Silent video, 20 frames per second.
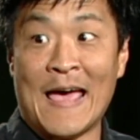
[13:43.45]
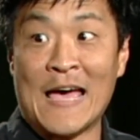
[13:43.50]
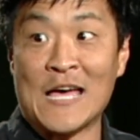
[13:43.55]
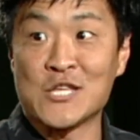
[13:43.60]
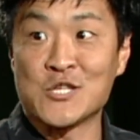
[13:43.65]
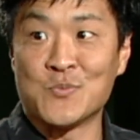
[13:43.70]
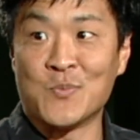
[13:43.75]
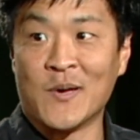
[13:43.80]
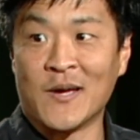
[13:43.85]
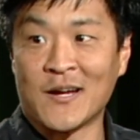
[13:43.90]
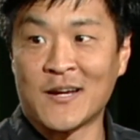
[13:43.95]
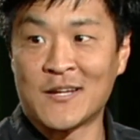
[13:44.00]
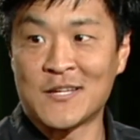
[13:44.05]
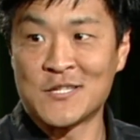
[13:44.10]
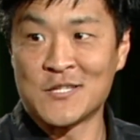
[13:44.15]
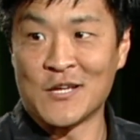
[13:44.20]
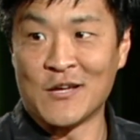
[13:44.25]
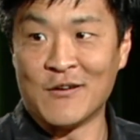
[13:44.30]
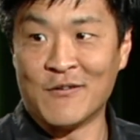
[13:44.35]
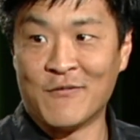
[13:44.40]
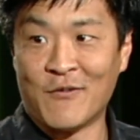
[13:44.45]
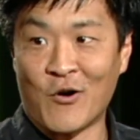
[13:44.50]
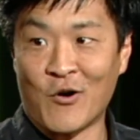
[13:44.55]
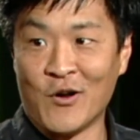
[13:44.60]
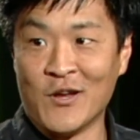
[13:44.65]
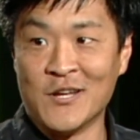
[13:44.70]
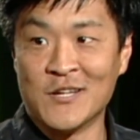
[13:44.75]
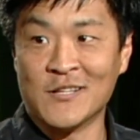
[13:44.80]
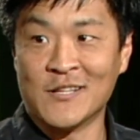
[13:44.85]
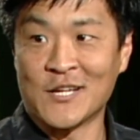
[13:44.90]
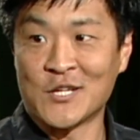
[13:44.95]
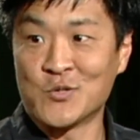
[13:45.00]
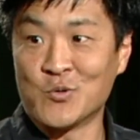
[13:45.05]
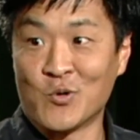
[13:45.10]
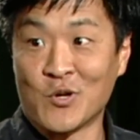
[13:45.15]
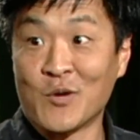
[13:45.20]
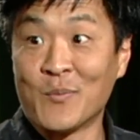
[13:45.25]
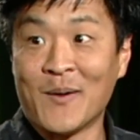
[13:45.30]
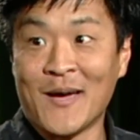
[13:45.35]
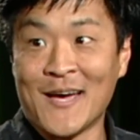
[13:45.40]
aspects of our
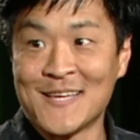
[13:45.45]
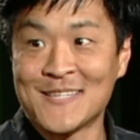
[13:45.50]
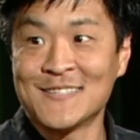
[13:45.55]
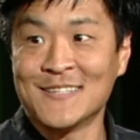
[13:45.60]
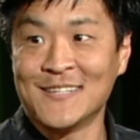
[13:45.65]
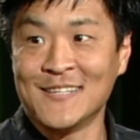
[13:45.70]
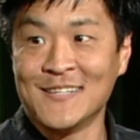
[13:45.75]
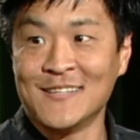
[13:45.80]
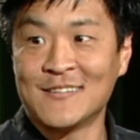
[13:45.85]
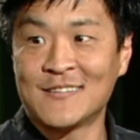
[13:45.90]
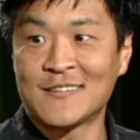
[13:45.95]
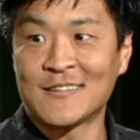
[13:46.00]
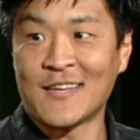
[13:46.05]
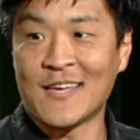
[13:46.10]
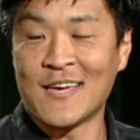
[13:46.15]
intellectual capacities.